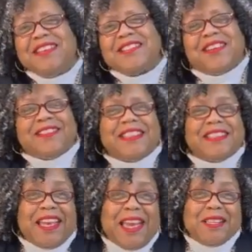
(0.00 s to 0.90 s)
So
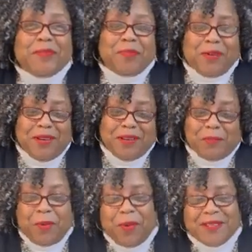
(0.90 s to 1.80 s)
today's
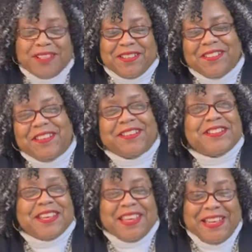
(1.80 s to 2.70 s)
book, boys and
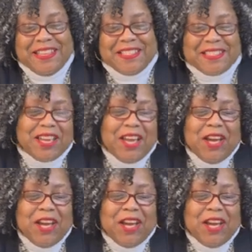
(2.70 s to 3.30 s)
girls, is